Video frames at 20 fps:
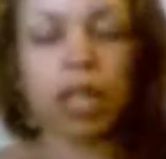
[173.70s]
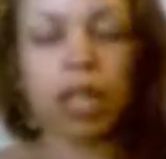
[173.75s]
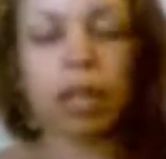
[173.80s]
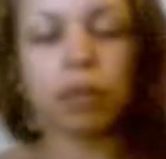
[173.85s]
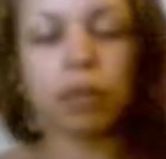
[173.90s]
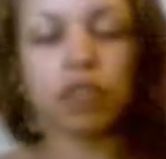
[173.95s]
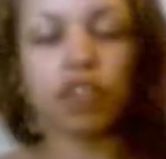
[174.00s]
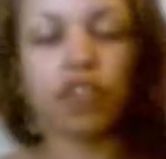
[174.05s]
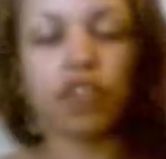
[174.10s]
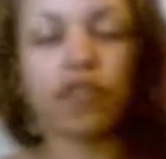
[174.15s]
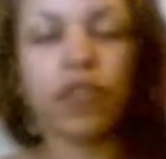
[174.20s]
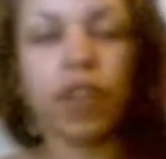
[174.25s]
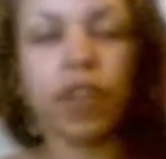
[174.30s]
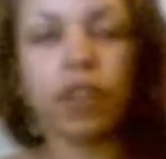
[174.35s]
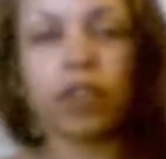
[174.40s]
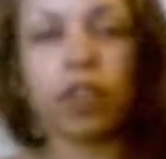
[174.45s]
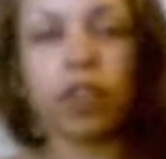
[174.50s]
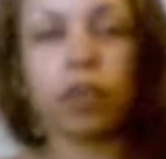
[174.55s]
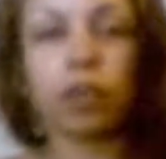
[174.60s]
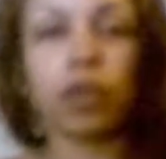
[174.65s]
Names are
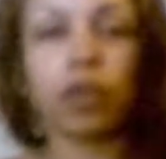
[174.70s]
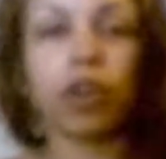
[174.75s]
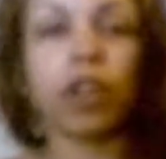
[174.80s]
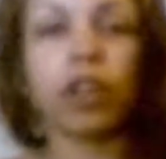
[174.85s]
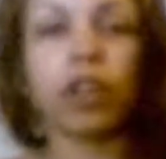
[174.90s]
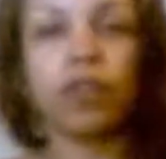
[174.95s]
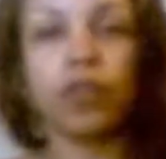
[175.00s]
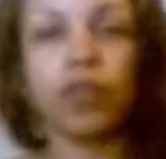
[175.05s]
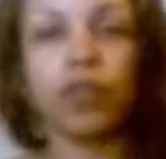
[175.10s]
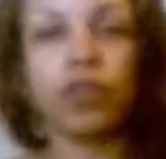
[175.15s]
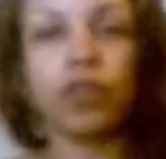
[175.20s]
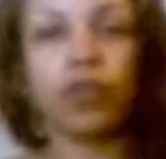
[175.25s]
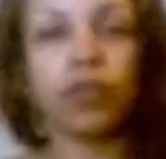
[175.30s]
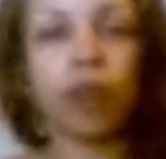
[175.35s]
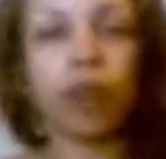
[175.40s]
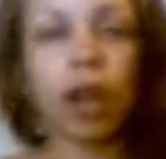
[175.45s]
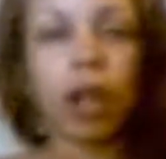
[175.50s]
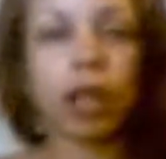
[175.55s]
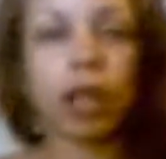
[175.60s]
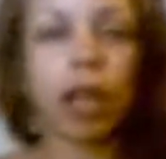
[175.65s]
very important. If you
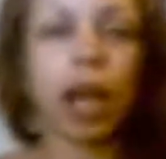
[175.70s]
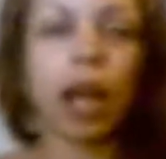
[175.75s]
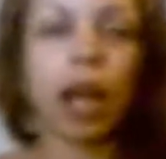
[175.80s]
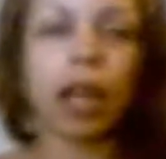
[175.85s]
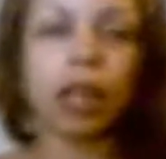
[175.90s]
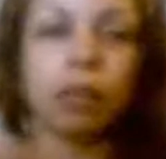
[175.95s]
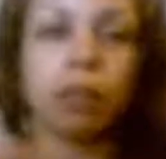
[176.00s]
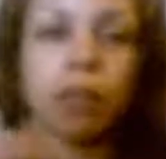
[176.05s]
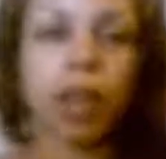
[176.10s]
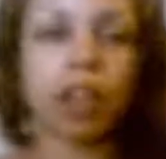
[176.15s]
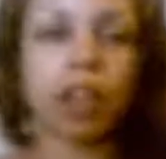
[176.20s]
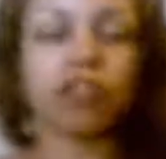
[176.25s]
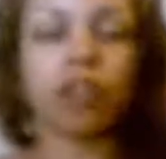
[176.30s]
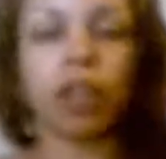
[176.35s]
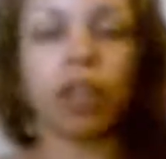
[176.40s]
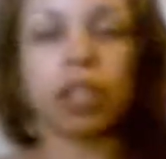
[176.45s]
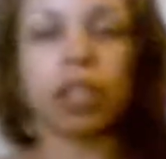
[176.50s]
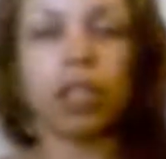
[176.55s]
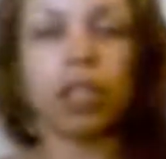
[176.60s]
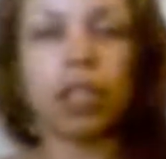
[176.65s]
find out how they
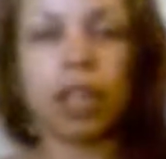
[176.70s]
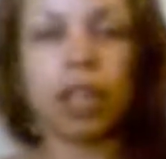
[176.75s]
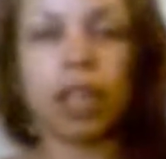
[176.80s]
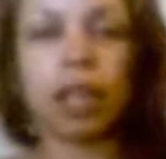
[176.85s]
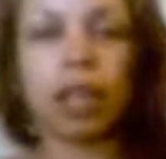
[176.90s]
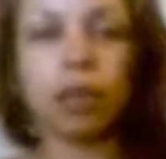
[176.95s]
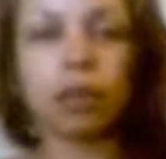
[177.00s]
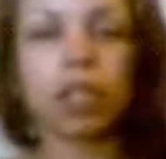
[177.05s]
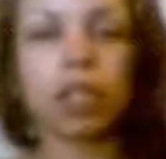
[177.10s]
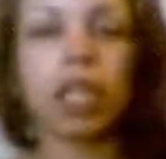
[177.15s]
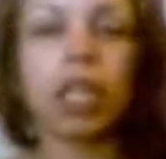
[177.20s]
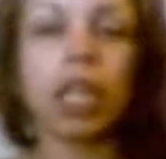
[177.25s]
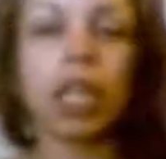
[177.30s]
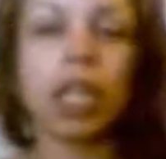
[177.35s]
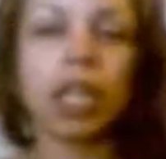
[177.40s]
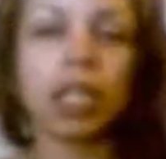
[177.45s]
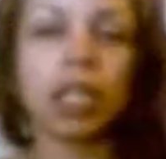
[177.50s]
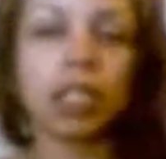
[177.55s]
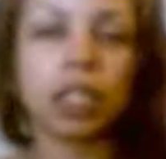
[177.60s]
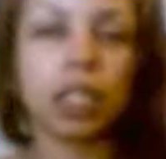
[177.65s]
backtrack the names,
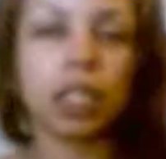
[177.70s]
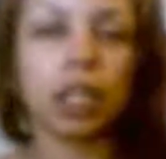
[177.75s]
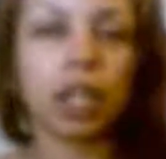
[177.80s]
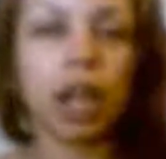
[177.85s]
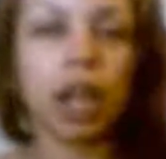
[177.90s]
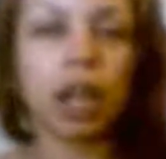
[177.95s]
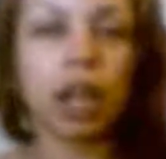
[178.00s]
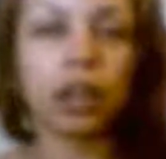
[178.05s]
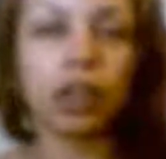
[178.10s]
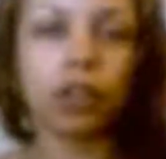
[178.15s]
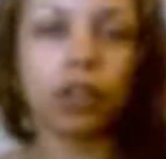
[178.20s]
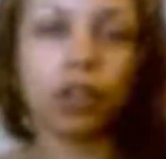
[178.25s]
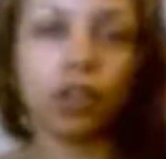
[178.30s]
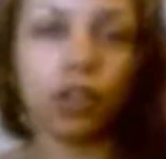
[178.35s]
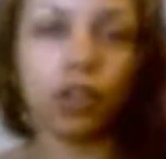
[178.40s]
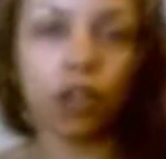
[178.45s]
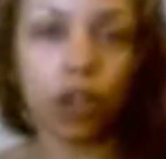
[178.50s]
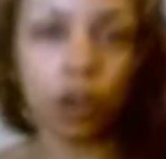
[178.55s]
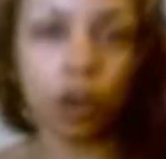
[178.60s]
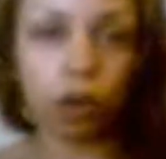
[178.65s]
is to allow you
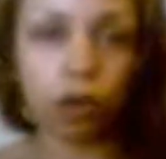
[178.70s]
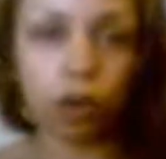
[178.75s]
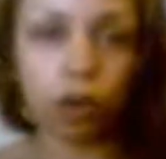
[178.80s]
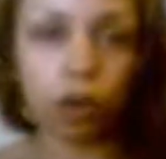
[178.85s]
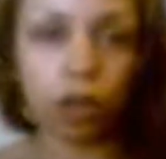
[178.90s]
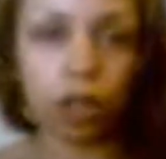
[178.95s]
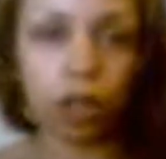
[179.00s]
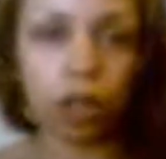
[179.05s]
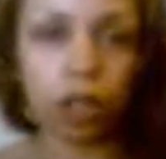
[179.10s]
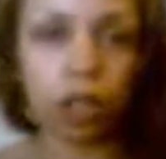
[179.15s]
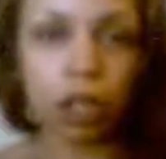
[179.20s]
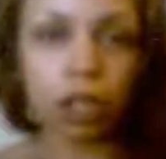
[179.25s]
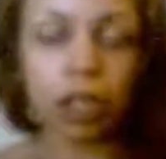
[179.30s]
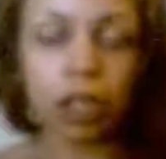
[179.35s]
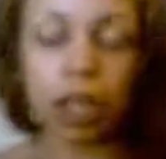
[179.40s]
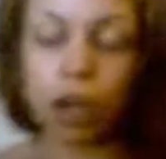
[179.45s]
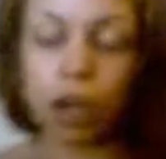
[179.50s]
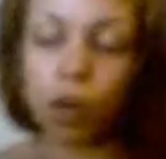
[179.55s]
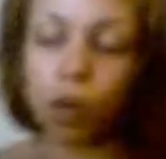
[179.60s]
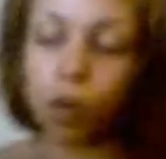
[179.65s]
to know
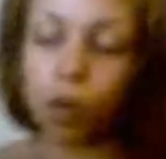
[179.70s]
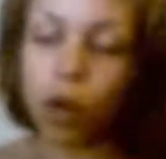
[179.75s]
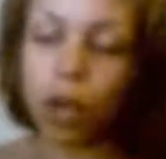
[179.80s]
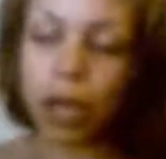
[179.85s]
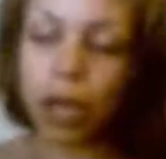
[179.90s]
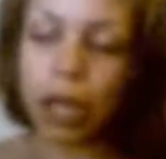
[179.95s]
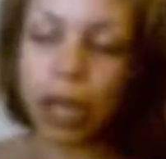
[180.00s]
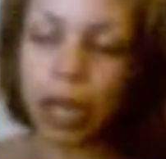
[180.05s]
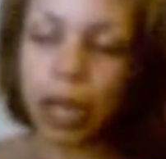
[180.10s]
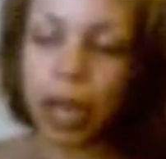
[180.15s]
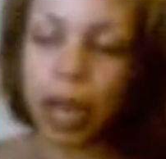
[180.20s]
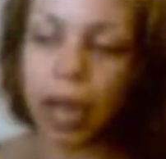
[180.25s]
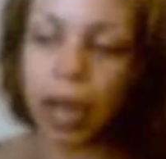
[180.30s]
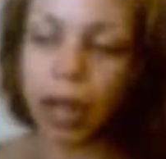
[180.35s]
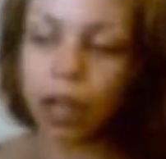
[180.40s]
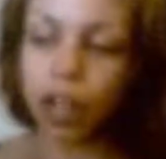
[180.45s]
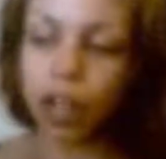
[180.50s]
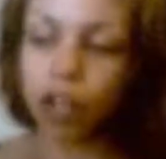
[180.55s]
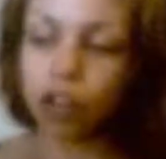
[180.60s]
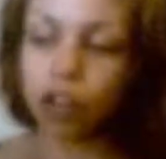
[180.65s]
that what God